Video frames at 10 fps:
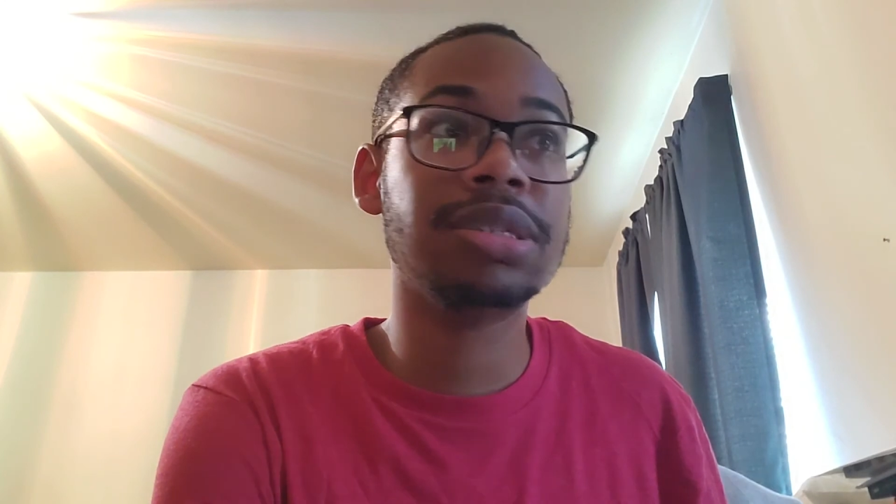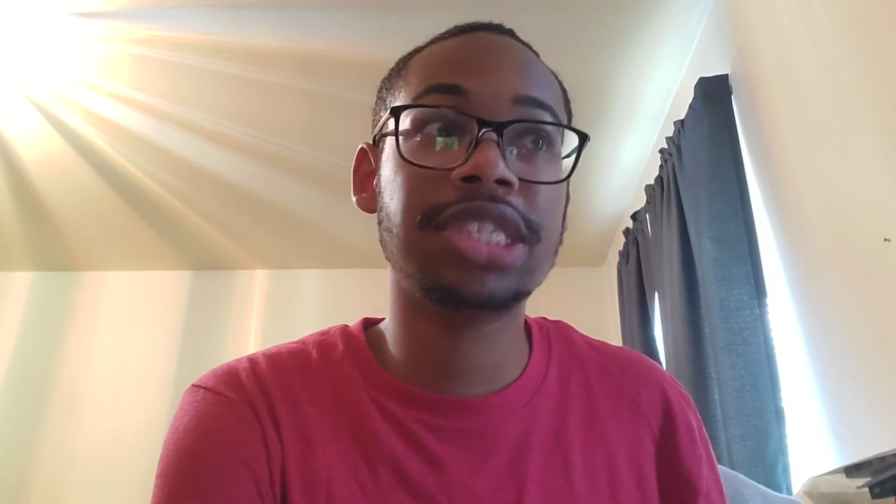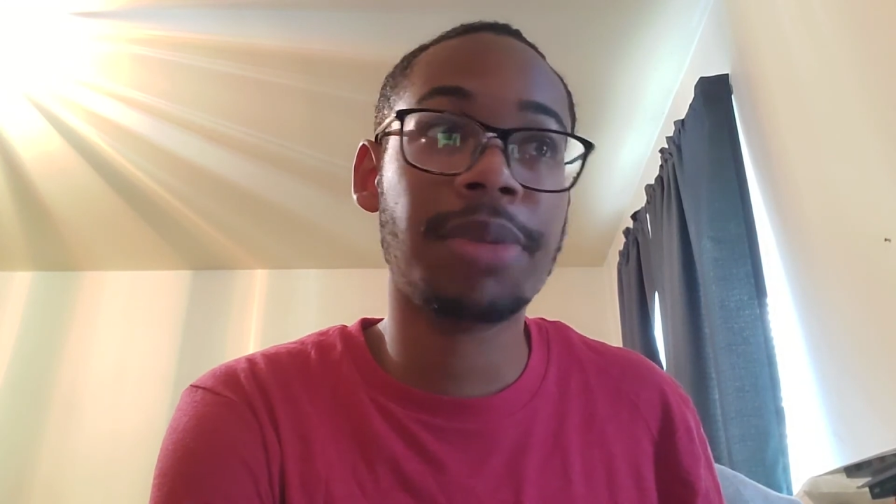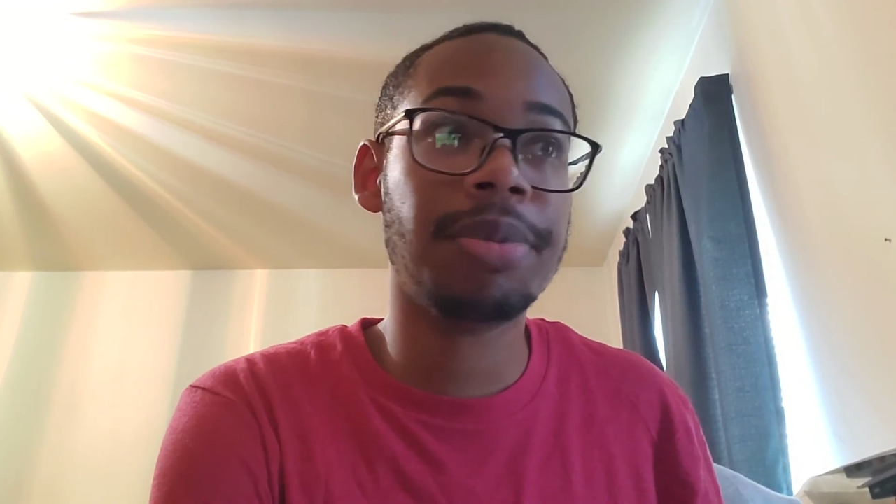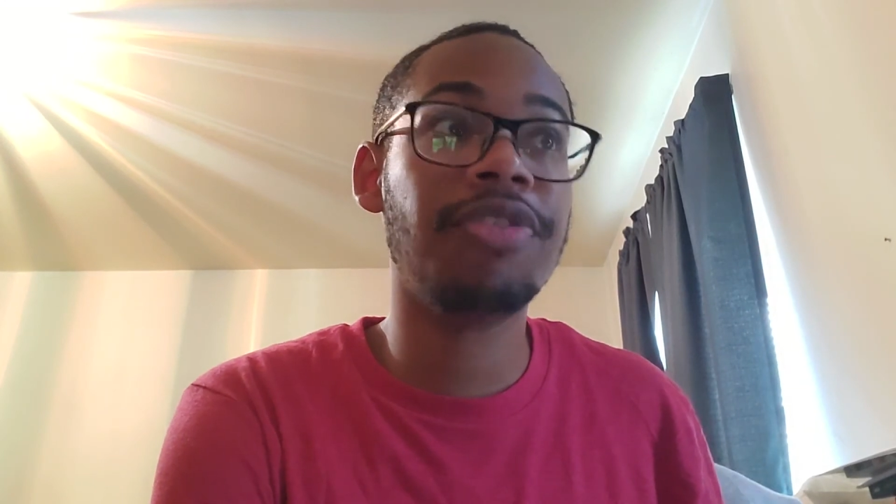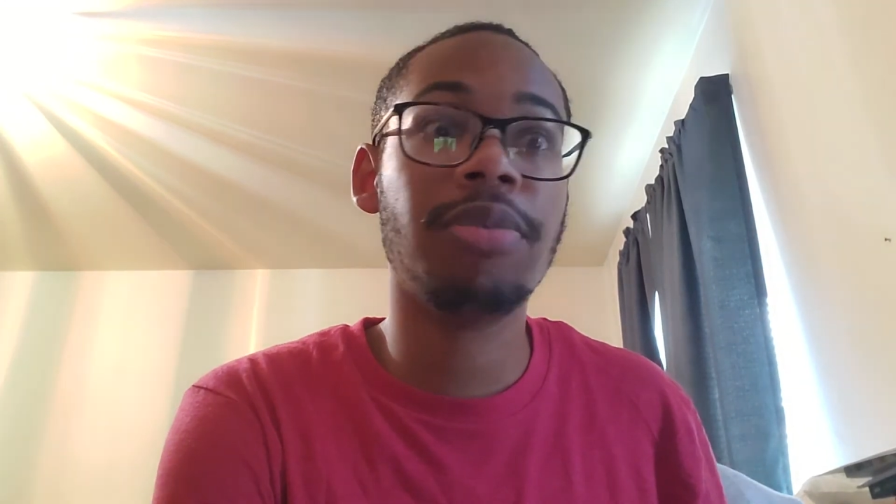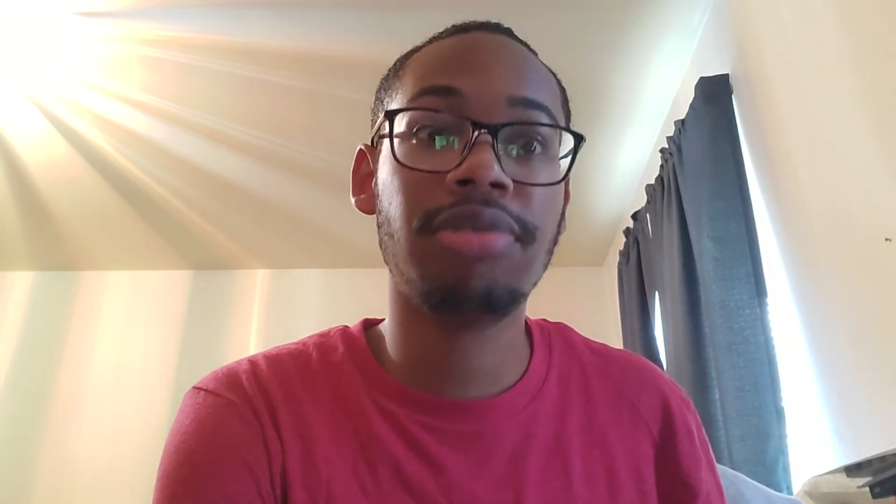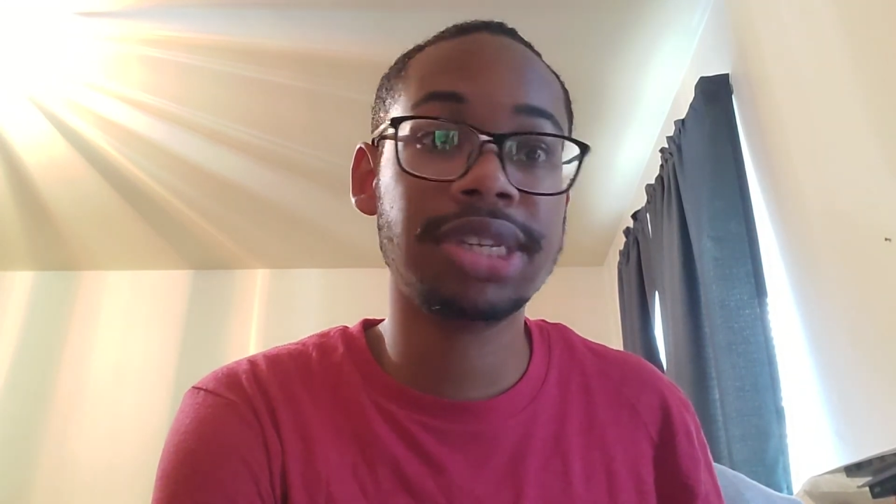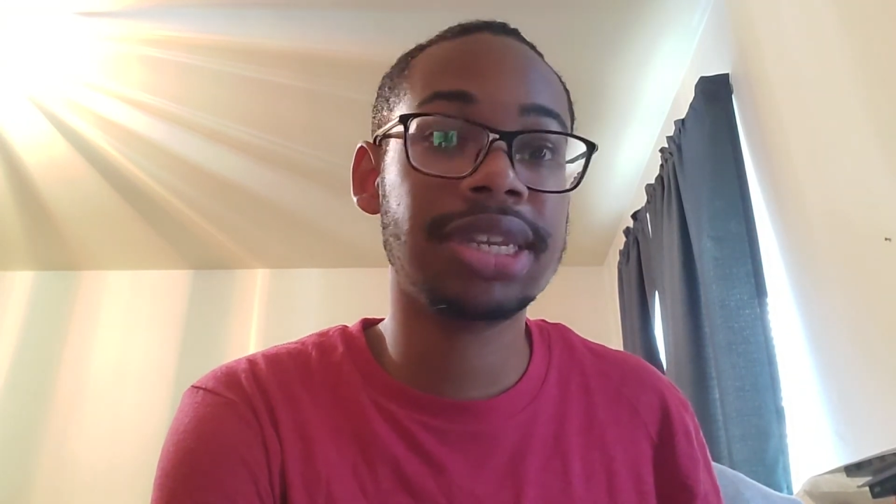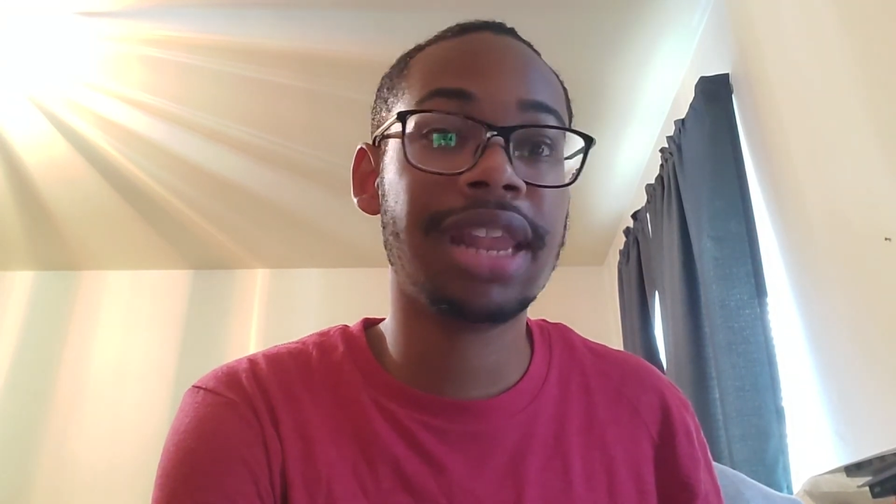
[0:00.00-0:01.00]
some of her
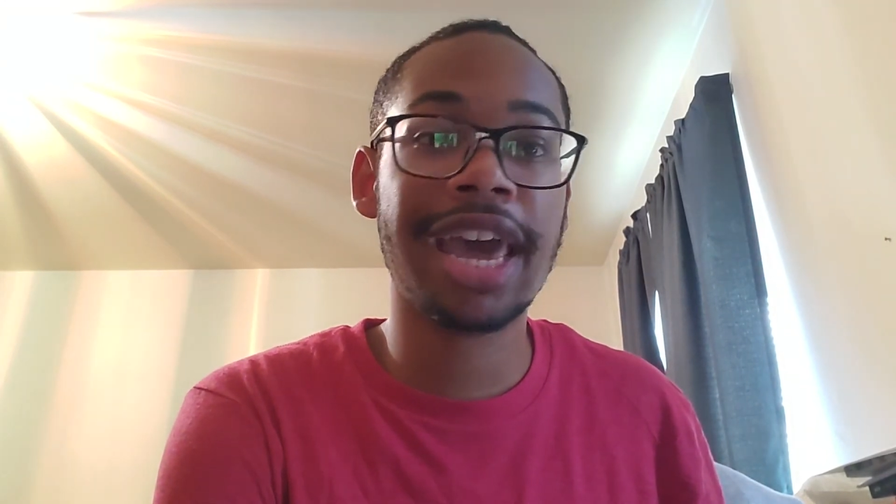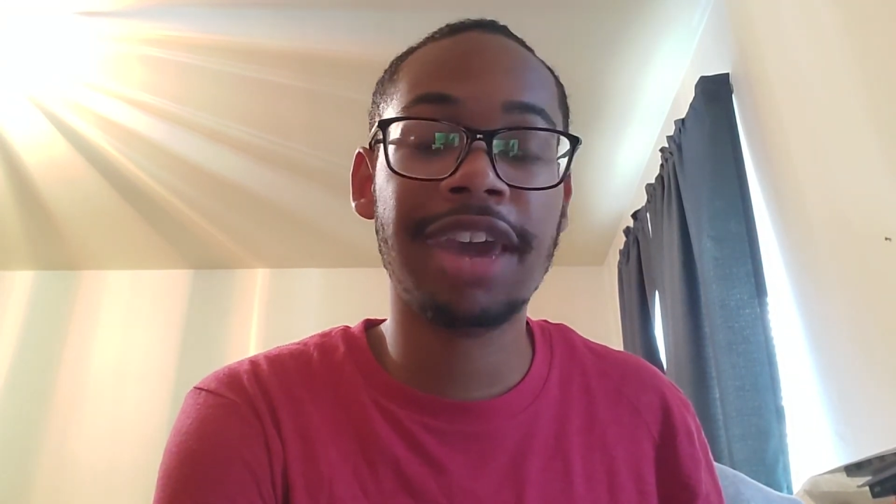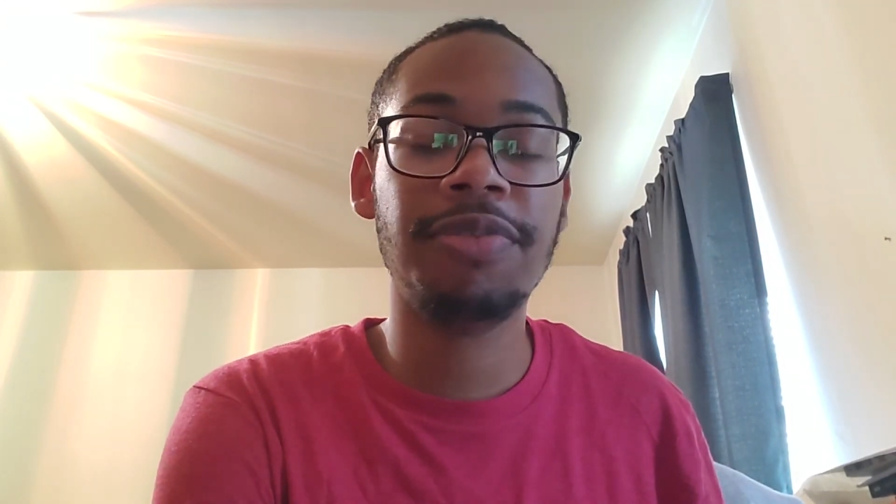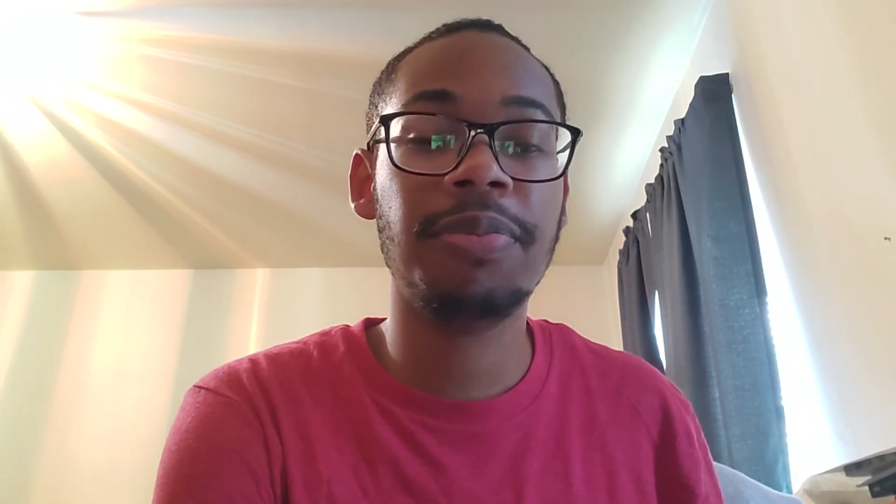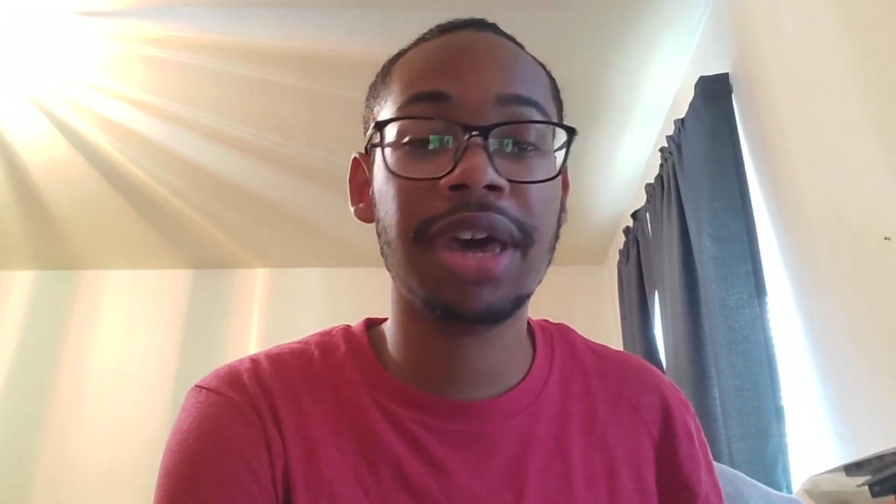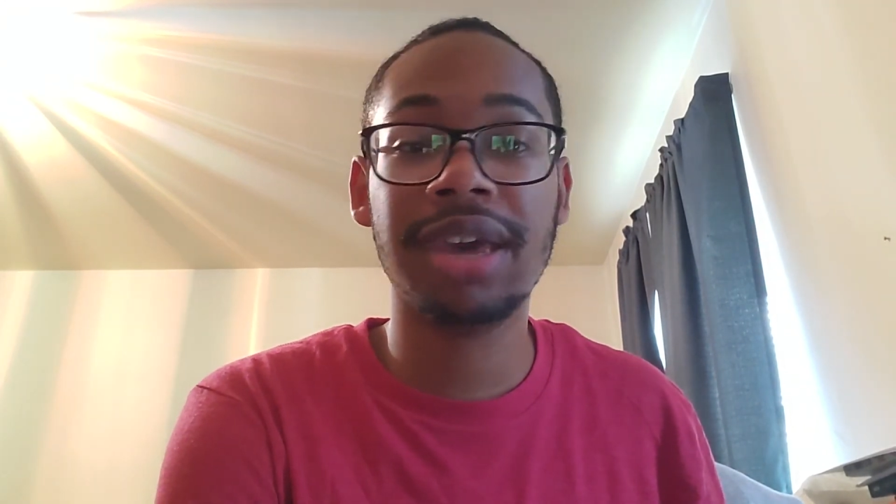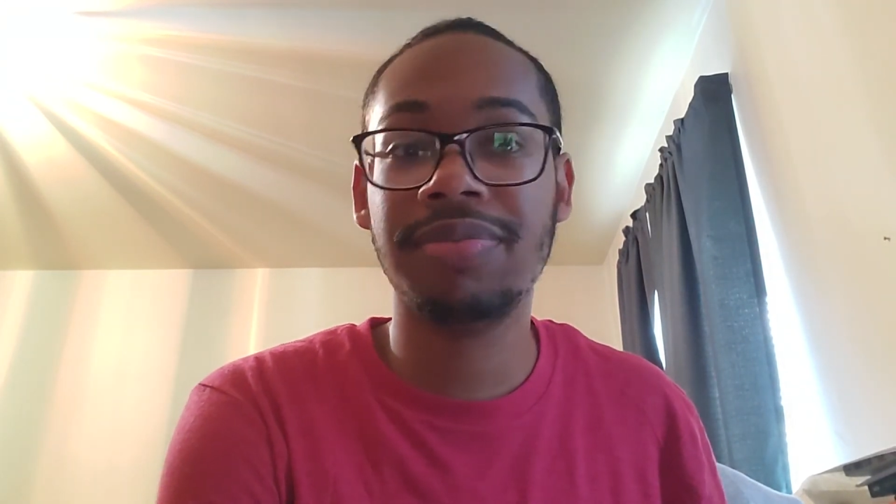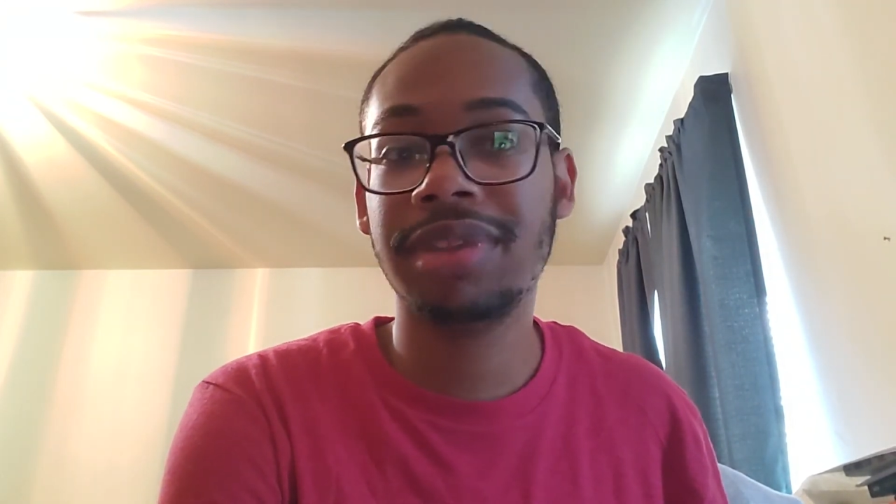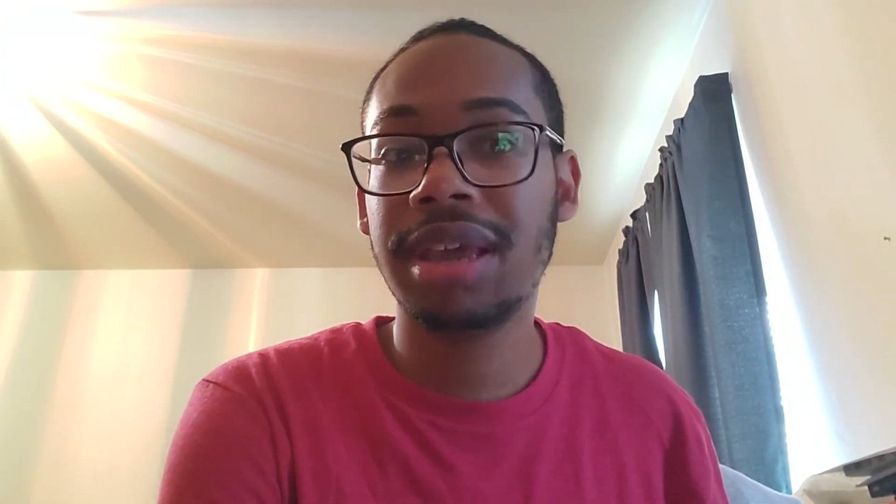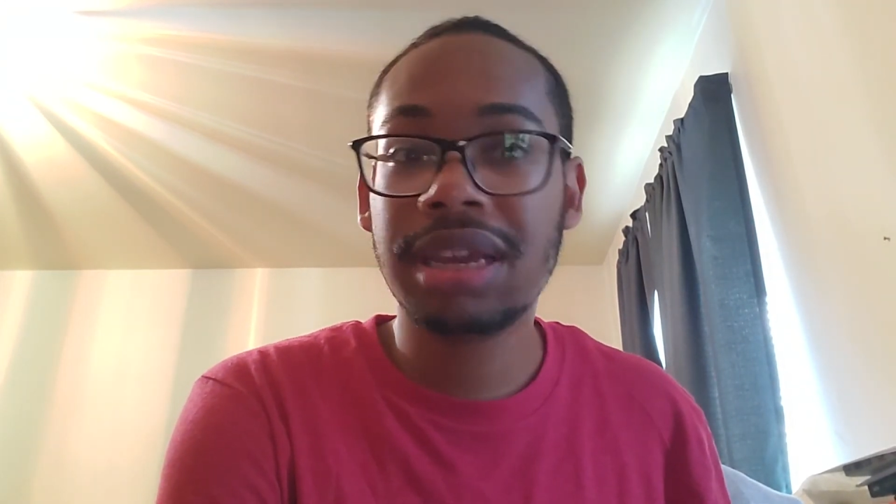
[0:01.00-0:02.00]
prison life, but